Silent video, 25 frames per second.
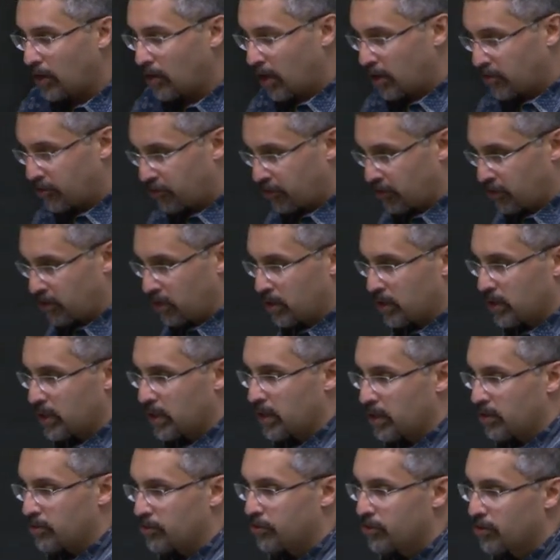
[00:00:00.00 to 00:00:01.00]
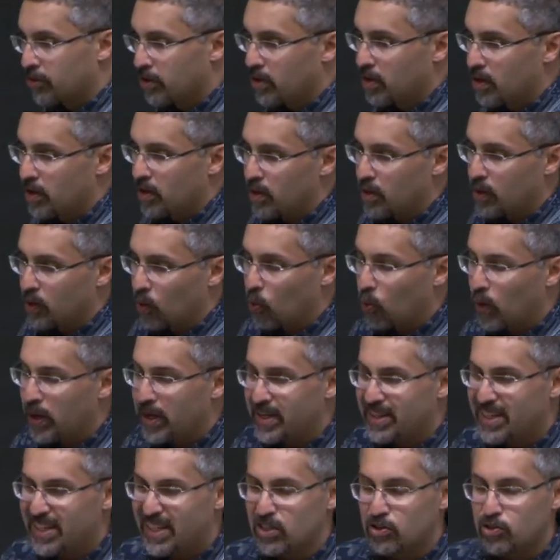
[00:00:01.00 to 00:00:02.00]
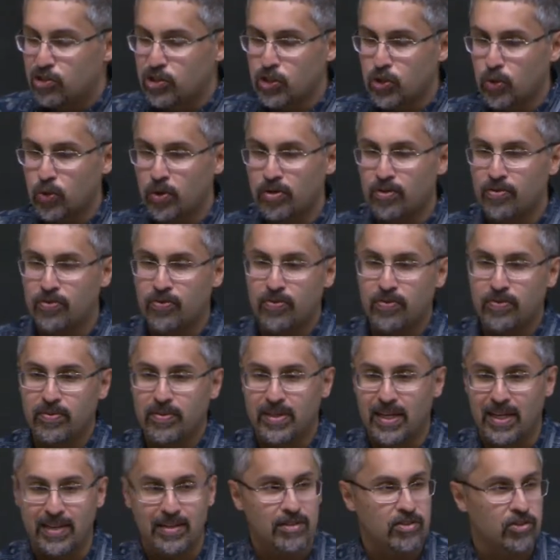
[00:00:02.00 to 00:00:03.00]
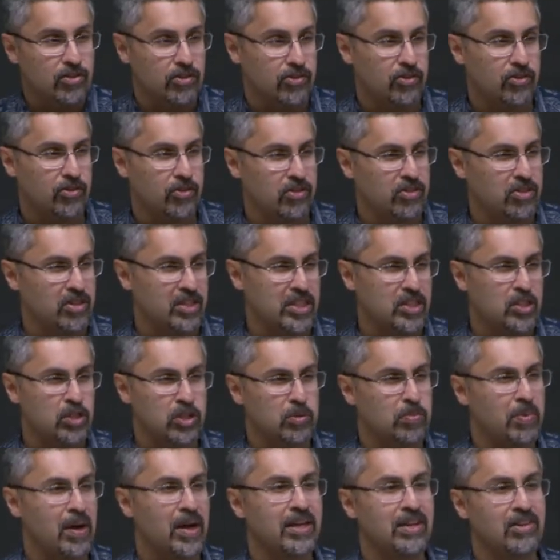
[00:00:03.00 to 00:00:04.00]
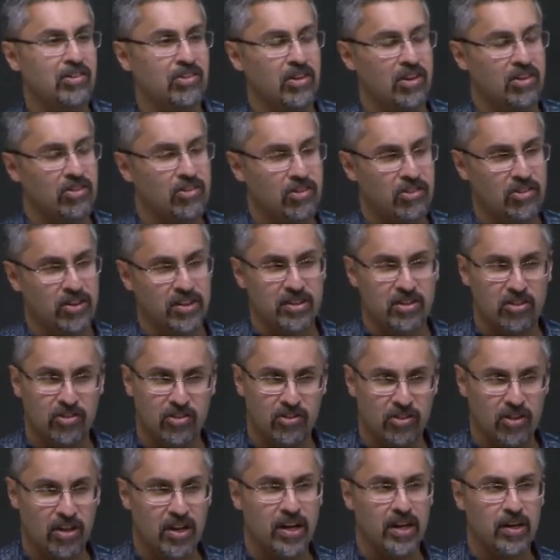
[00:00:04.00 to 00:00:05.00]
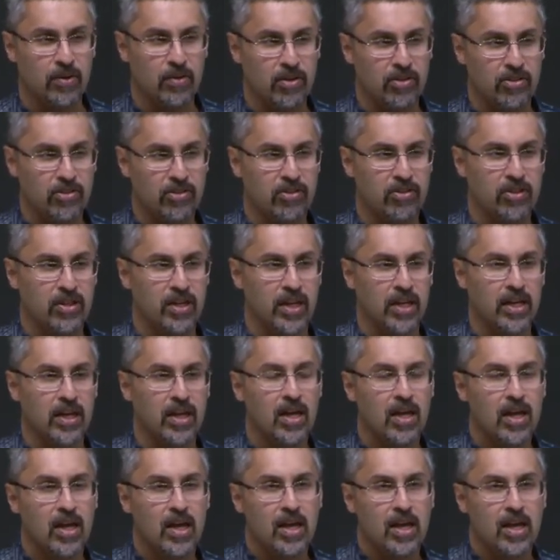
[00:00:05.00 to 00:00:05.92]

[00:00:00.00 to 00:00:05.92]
As long as the way that you sort of get, so, so, so like your spidey sense is like, this is a high risk thing.